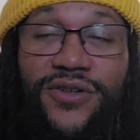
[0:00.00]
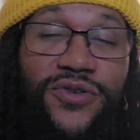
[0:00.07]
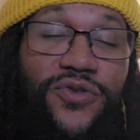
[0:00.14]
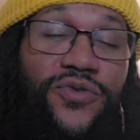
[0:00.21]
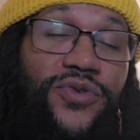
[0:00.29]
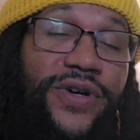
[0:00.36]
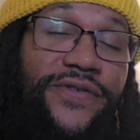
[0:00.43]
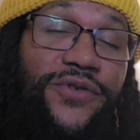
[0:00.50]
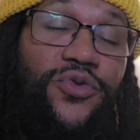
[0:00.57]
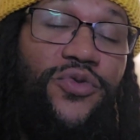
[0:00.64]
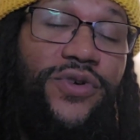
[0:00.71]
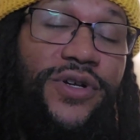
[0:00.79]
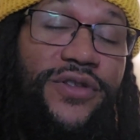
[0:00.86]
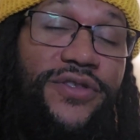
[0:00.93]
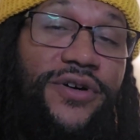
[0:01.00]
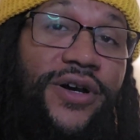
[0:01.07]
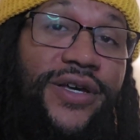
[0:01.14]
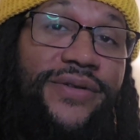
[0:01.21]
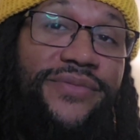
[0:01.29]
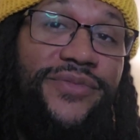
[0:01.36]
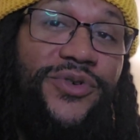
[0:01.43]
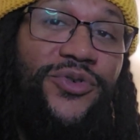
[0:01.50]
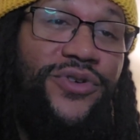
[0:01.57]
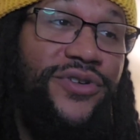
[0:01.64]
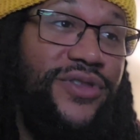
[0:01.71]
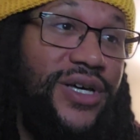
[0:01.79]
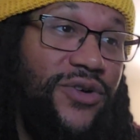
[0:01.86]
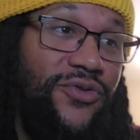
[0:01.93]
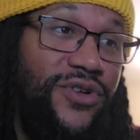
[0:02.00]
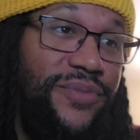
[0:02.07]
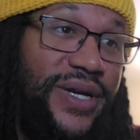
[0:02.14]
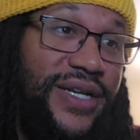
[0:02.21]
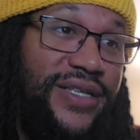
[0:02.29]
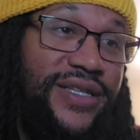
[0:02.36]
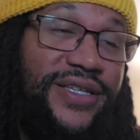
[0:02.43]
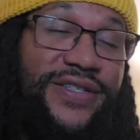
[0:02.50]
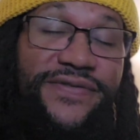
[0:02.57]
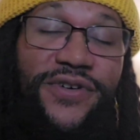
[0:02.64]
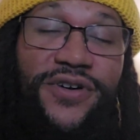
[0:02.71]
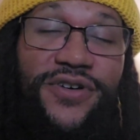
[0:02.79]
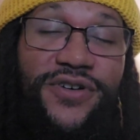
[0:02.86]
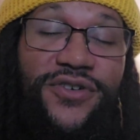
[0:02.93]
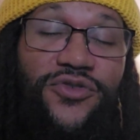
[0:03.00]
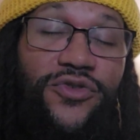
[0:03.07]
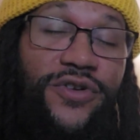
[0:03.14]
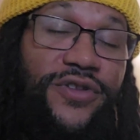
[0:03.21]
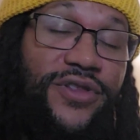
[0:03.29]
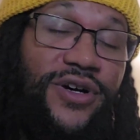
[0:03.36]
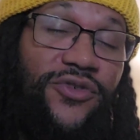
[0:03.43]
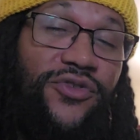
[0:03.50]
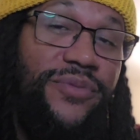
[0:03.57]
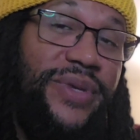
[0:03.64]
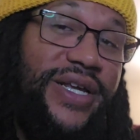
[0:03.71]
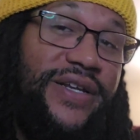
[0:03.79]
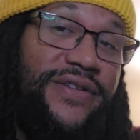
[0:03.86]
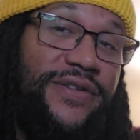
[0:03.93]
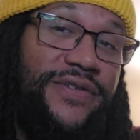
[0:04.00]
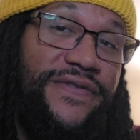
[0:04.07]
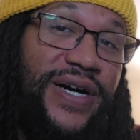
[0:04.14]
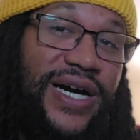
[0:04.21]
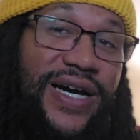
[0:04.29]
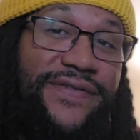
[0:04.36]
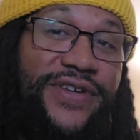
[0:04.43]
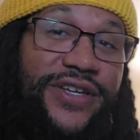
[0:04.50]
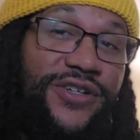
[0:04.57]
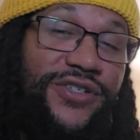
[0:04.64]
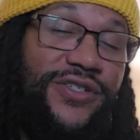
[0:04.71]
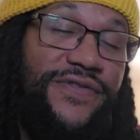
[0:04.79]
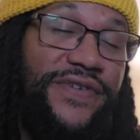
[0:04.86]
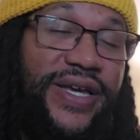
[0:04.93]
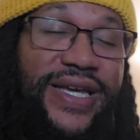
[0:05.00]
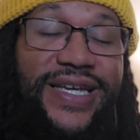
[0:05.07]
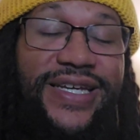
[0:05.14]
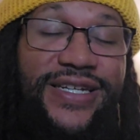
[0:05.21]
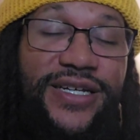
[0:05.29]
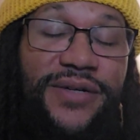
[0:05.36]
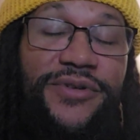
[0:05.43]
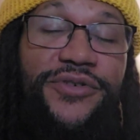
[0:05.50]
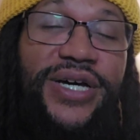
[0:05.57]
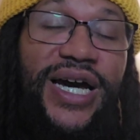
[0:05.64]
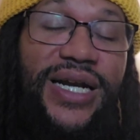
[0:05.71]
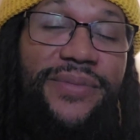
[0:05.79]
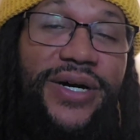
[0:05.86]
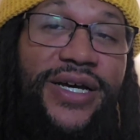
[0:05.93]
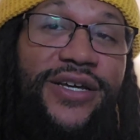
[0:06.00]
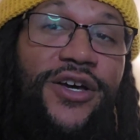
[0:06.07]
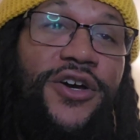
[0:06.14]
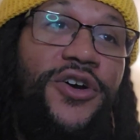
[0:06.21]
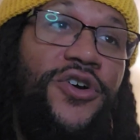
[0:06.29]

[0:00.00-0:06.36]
Who would have thought we'd have made it this far? Who would have thought we'd have made it to 5 years of AEW Dynamite?